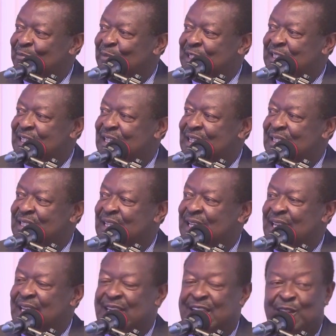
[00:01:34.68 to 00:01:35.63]
But she has
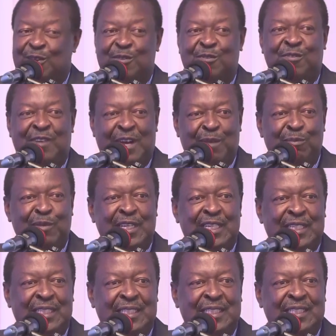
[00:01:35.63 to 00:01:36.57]
held out
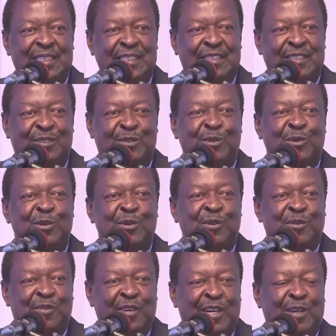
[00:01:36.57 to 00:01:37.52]
firmly,
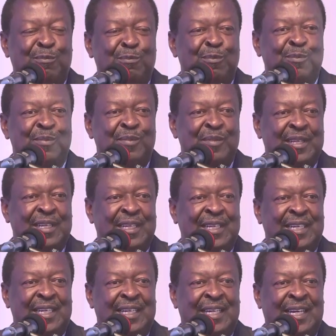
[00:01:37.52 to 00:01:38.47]
stood firm,
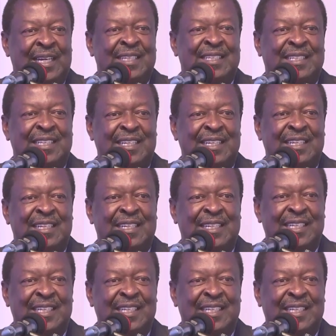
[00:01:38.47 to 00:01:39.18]
and said,